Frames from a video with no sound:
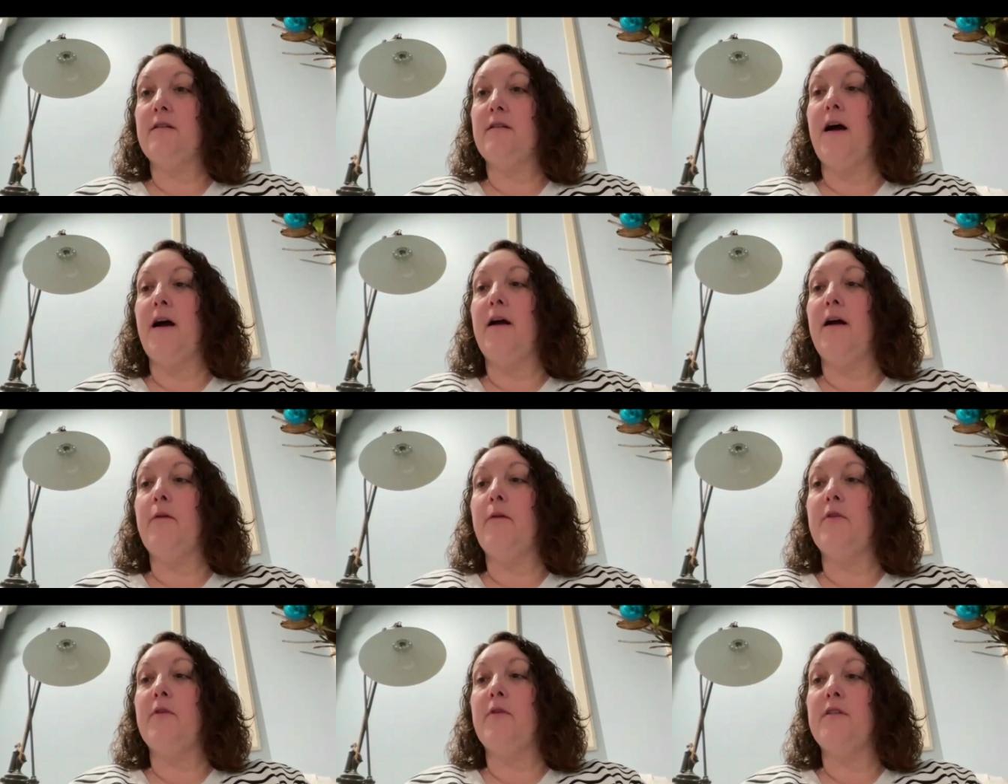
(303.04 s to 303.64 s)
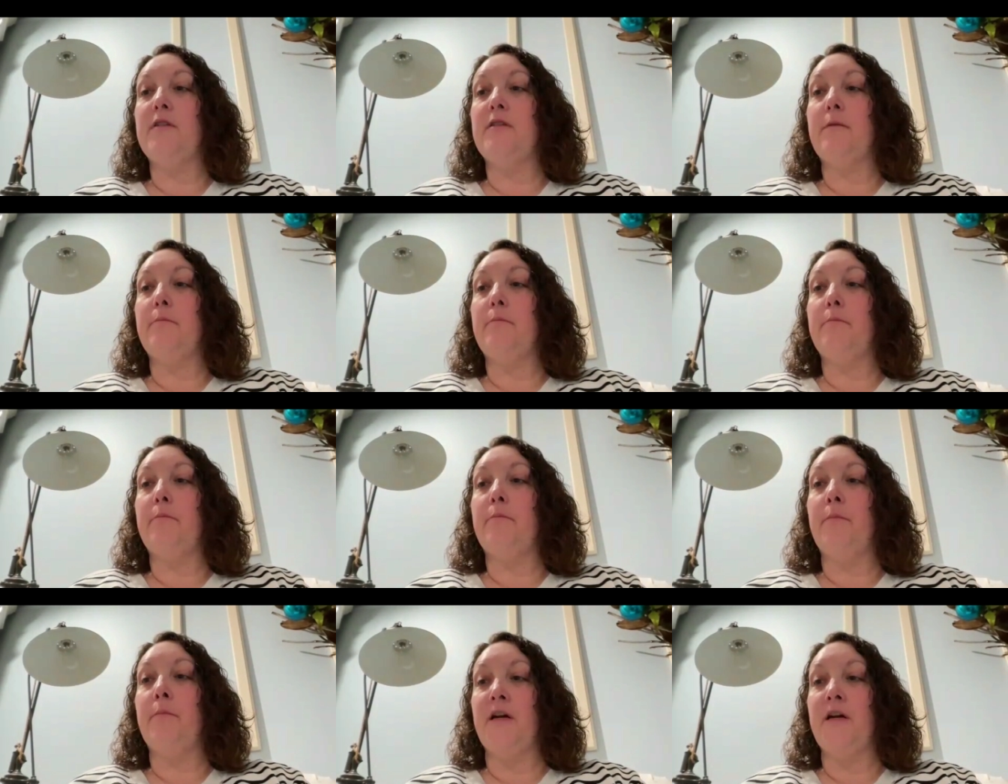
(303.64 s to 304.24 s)
I was
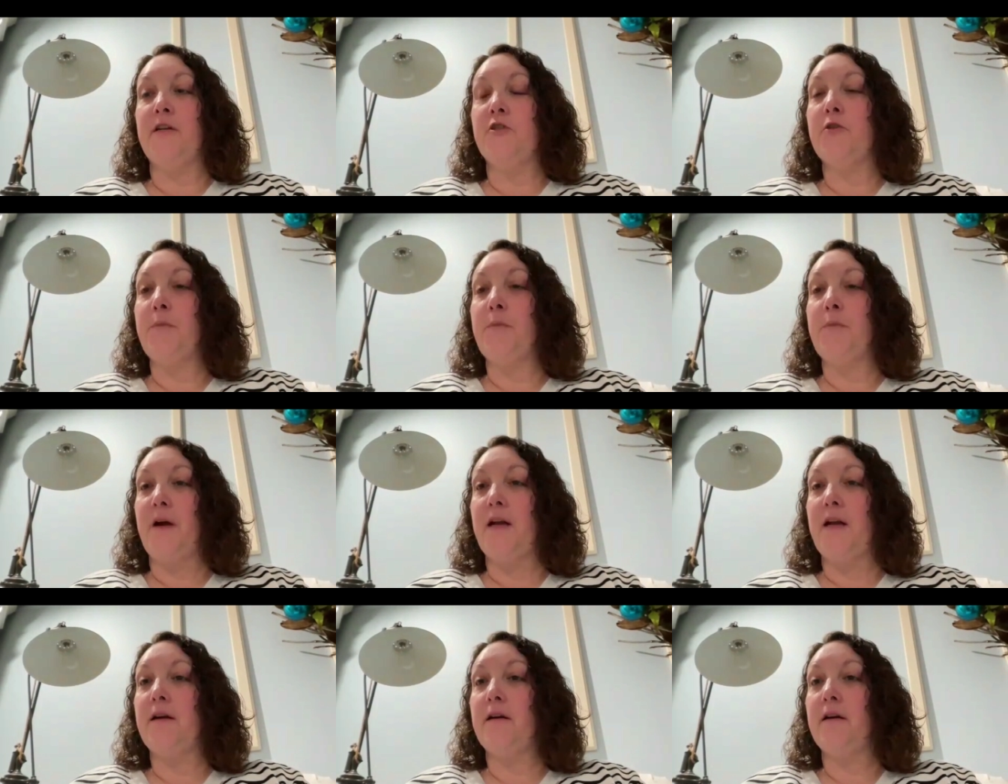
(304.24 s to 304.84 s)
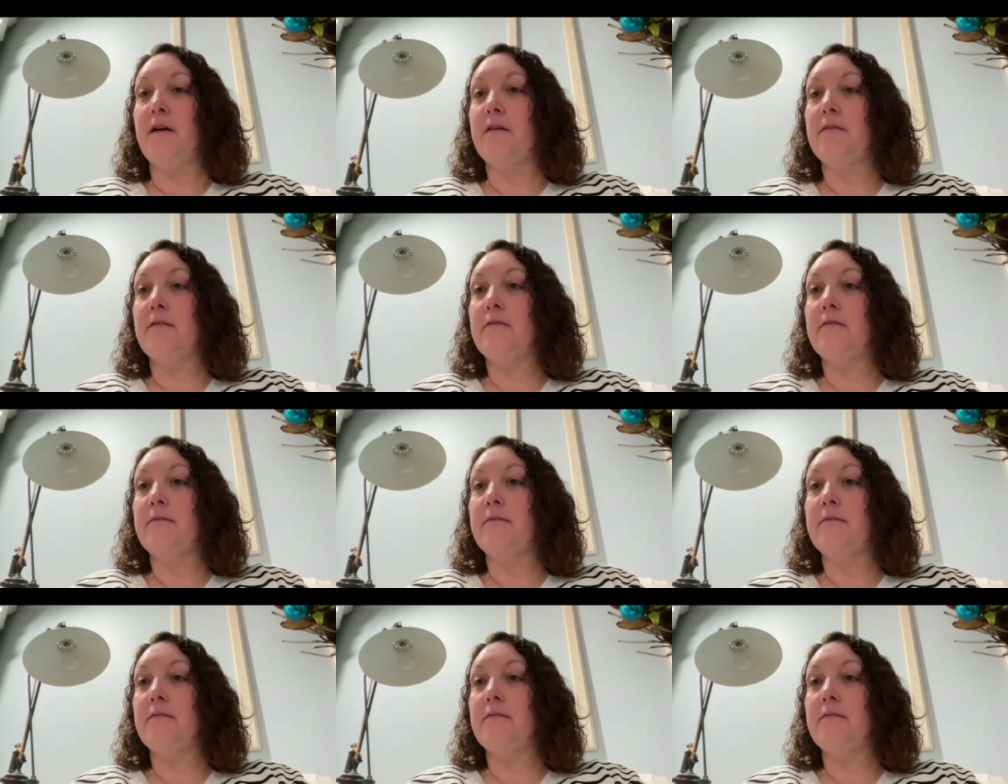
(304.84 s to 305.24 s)
much better.